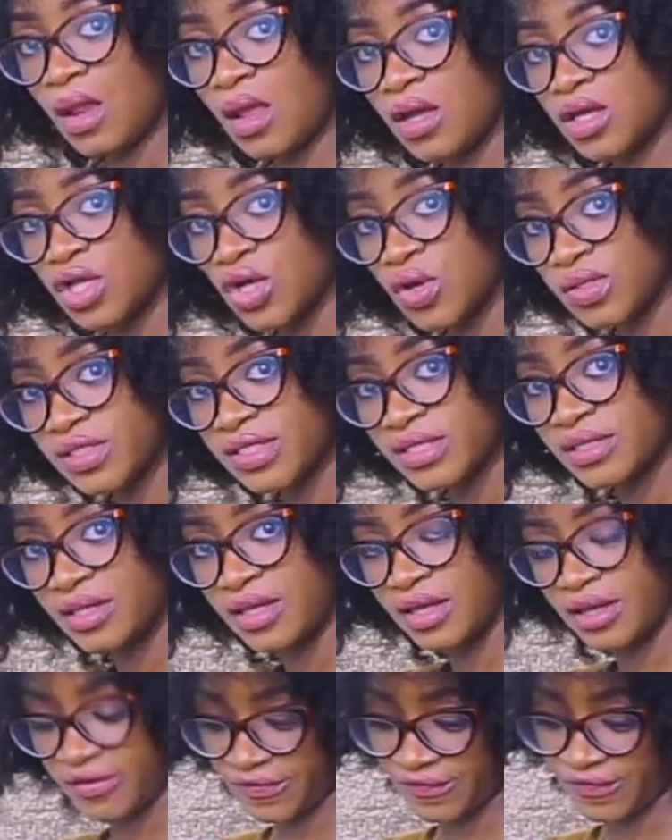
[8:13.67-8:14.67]
your
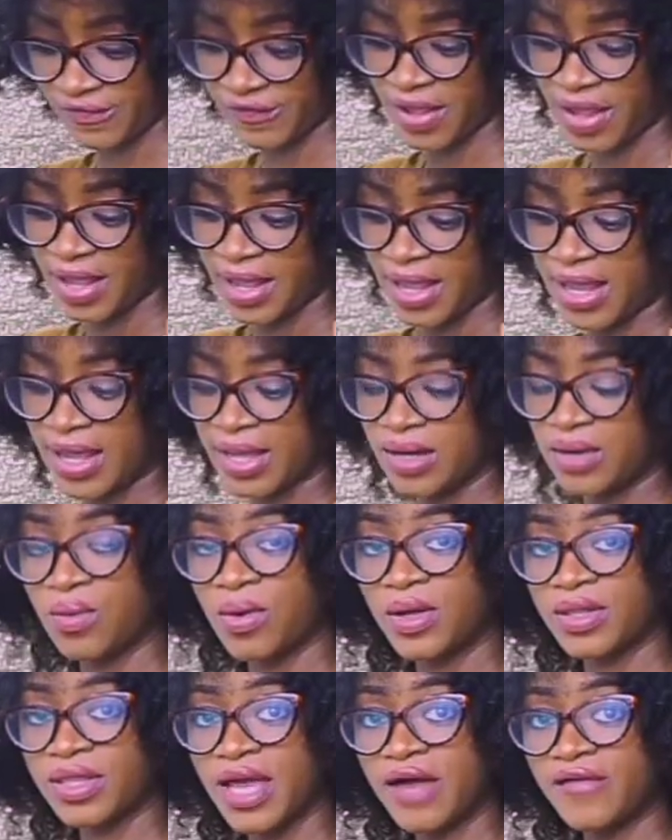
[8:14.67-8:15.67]
sleeve, and
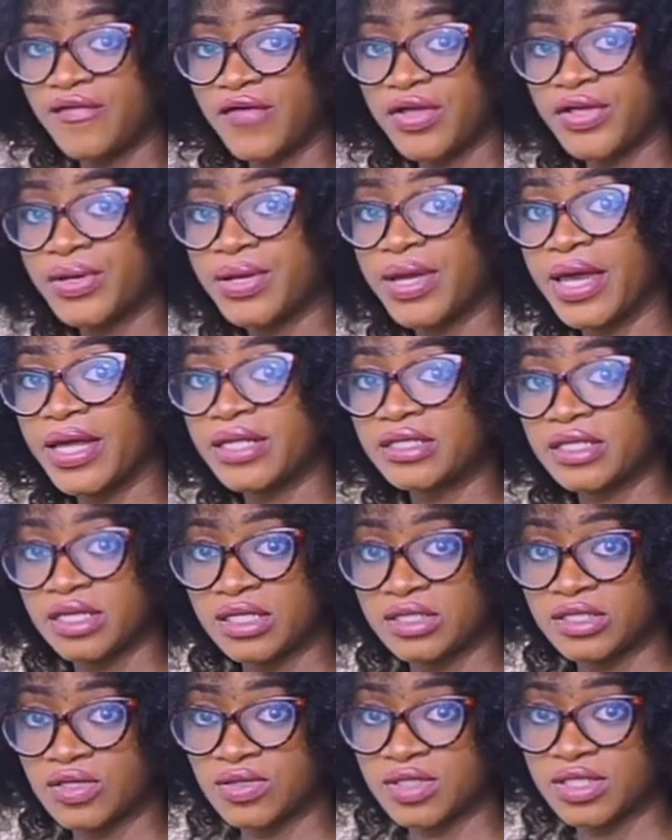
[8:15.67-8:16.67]
whatever you get
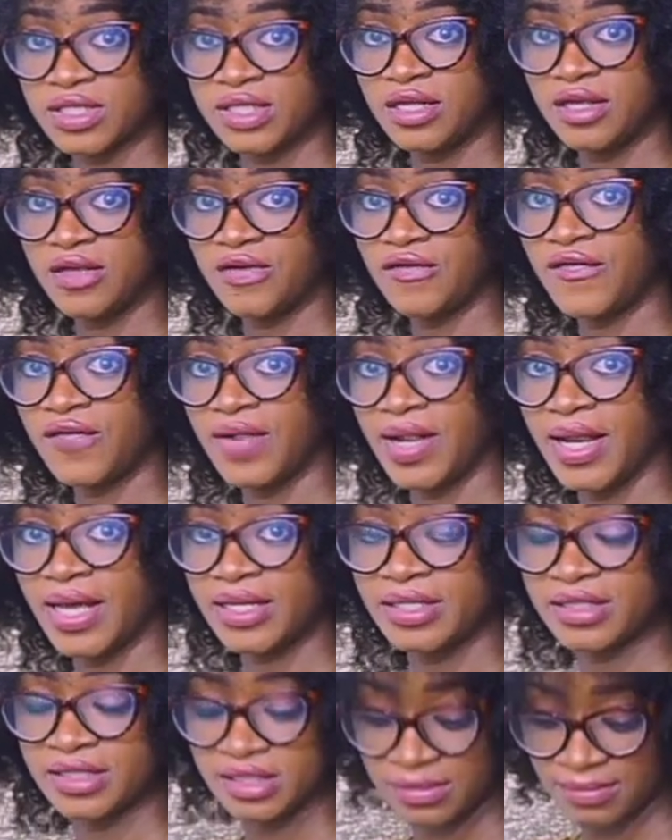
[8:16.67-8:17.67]
is your sleeve
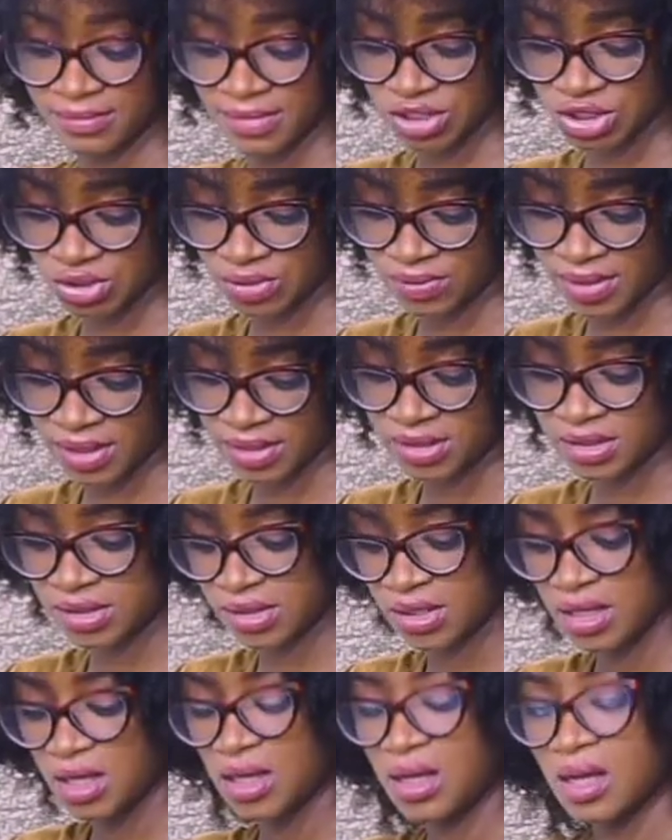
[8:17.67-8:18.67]
length measurement.
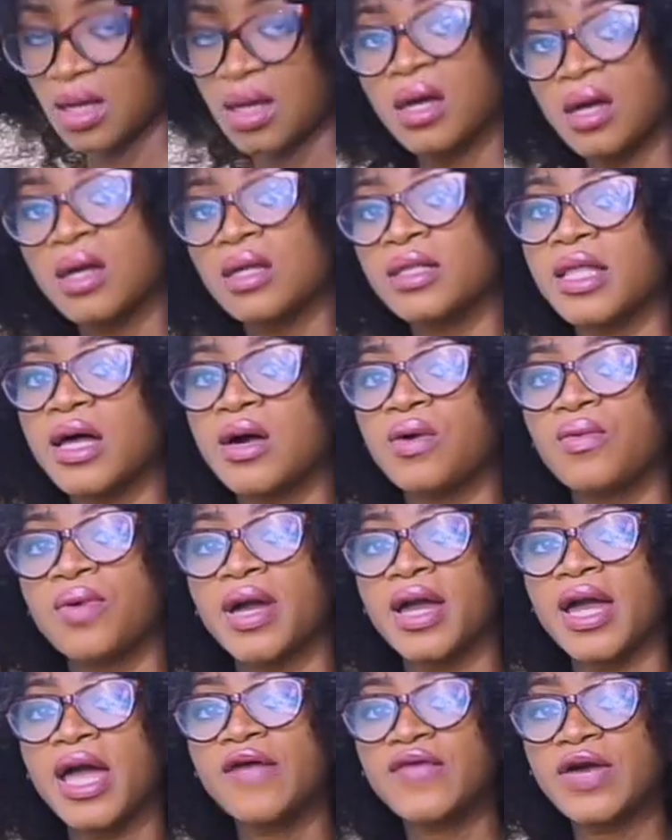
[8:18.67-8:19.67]
Now
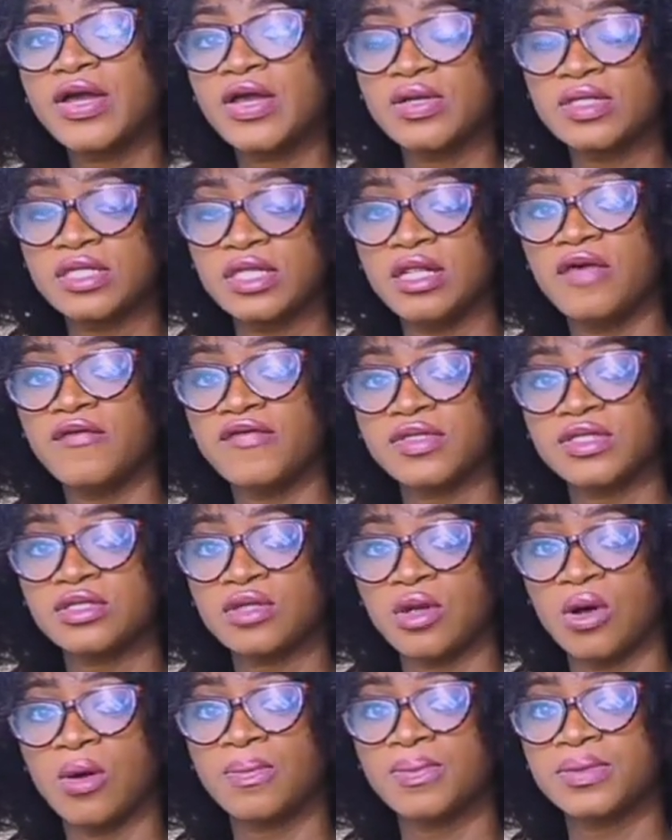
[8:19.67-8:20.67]
wherever your sleeve
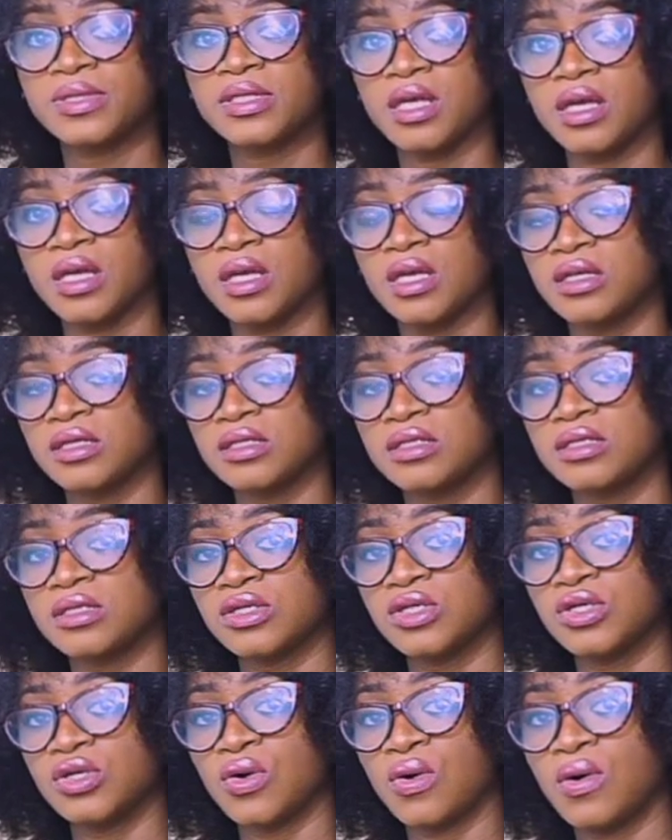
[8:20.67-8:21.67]
stops is
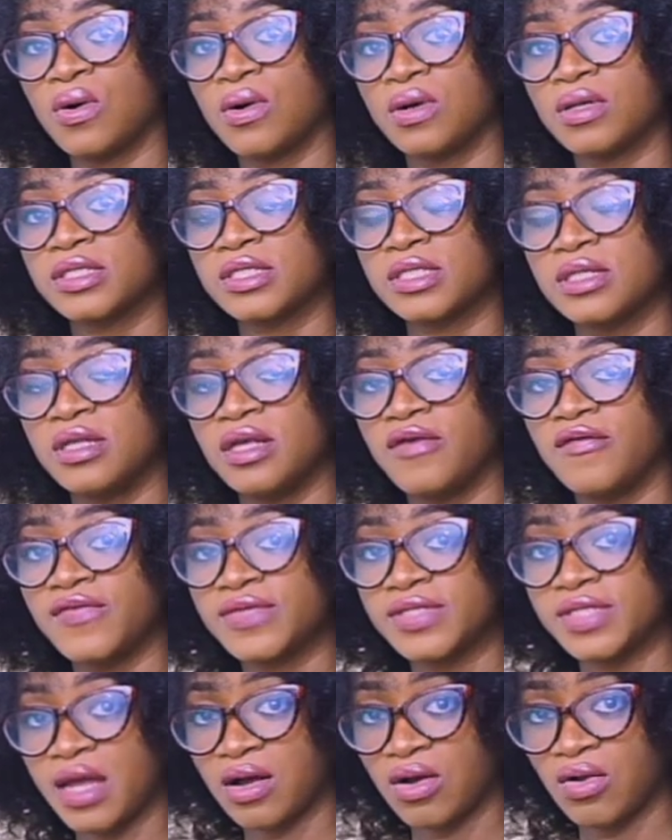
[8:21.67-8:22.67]
your sleeve
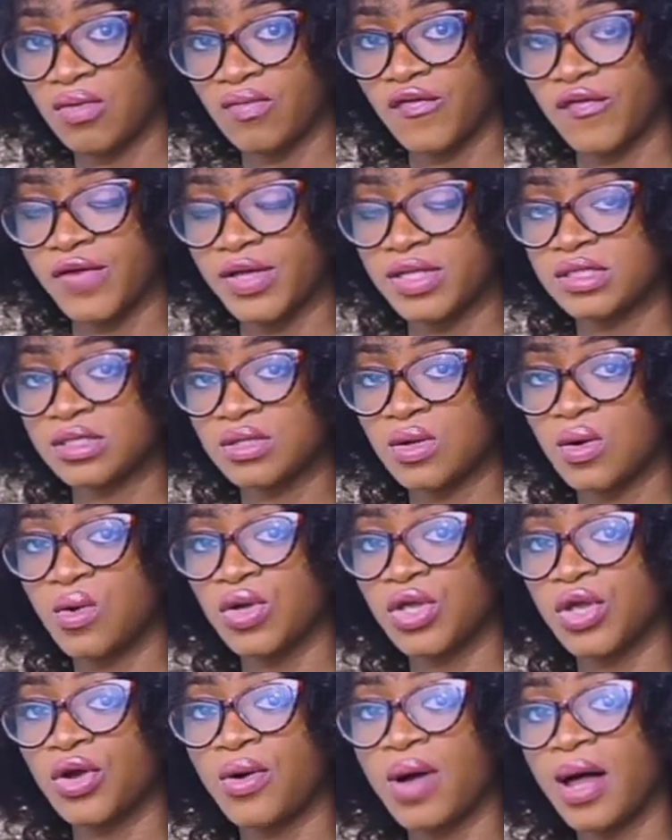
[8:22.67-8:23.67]
circumference
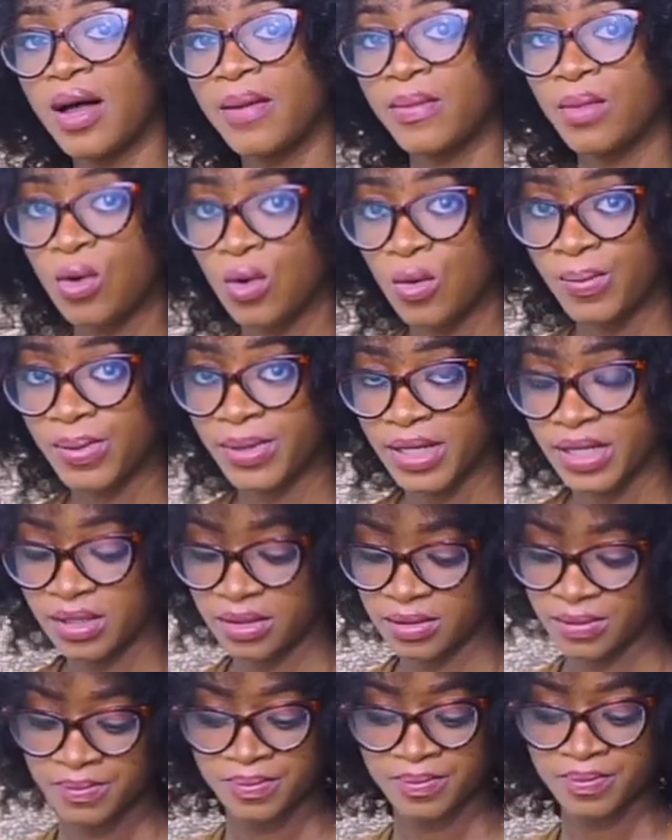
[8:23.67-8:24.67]
or your arm opening.
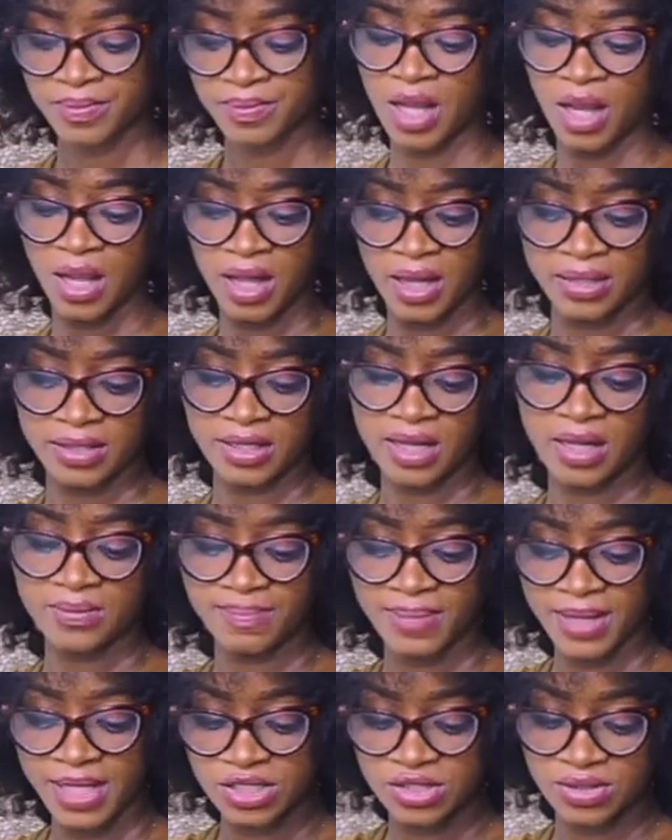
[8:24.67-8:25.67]
Now
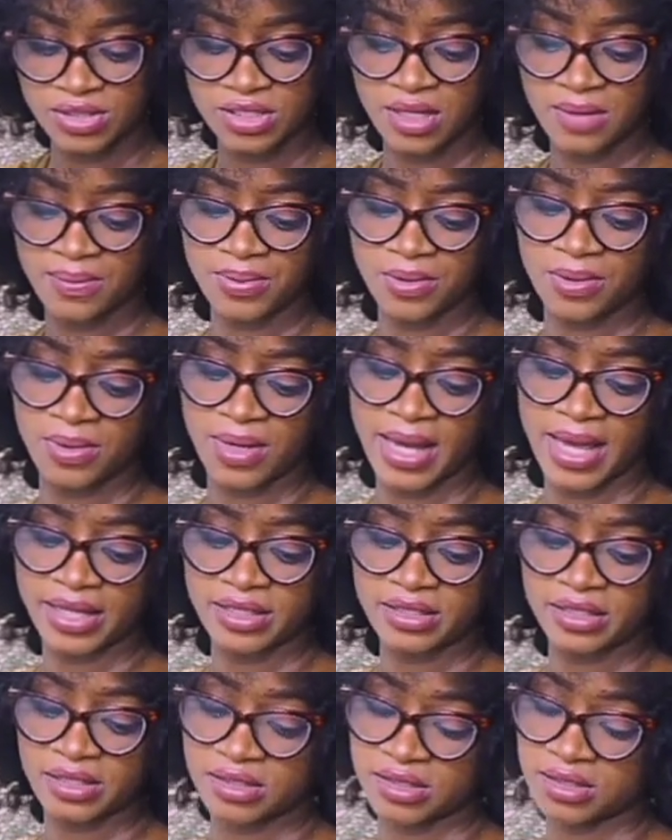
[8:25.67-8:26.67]
place your tape rule
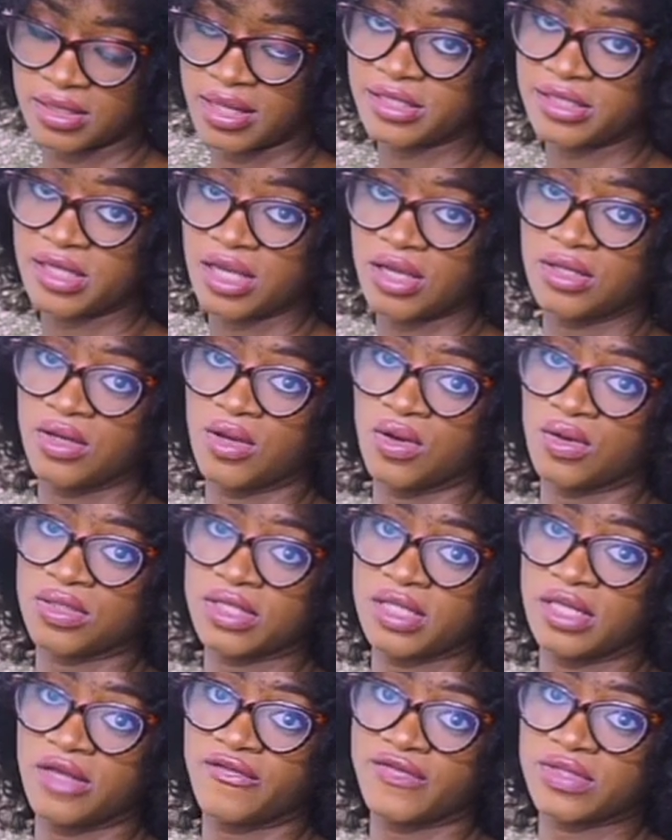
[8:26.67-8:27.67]
like this. Let's say your
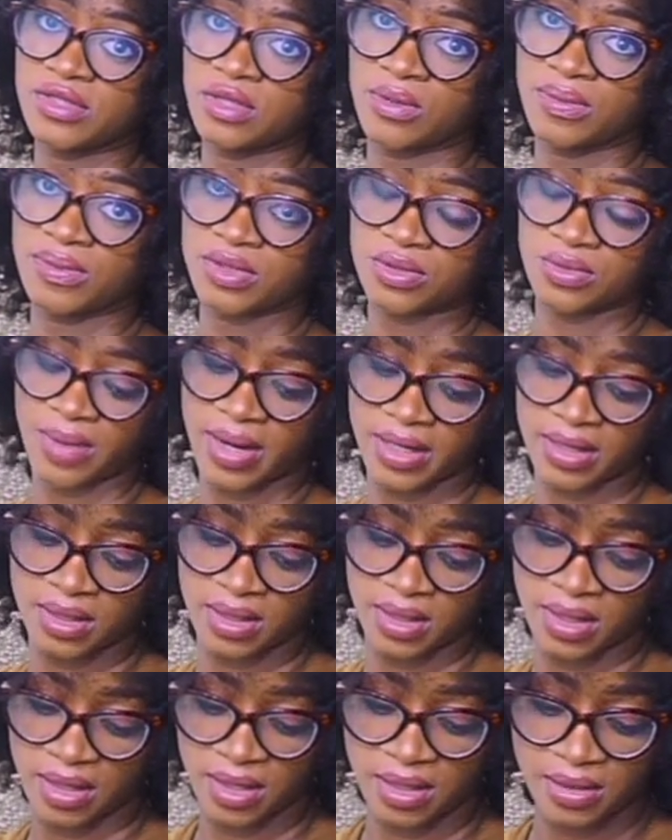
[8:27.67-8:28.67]
sleeve stops right
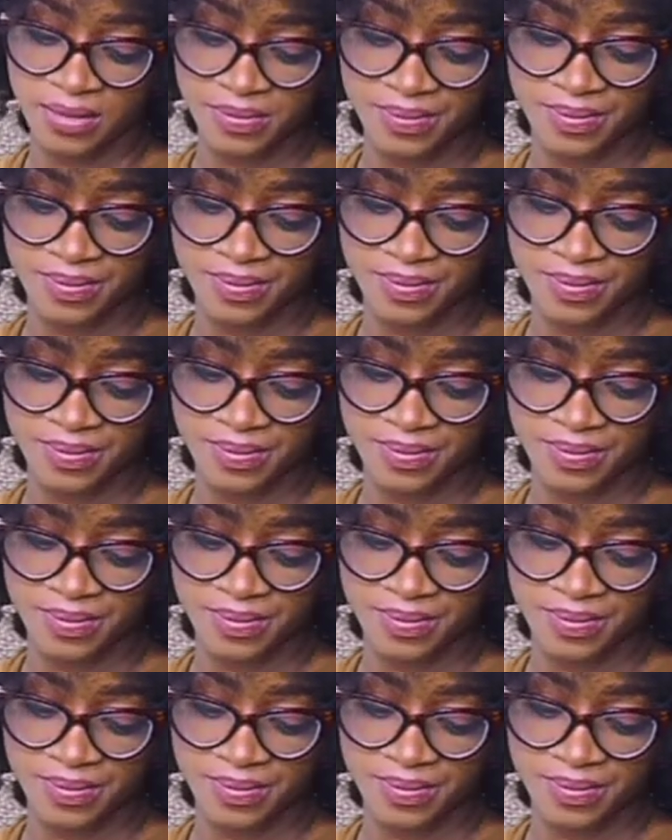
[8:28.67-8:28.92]
here.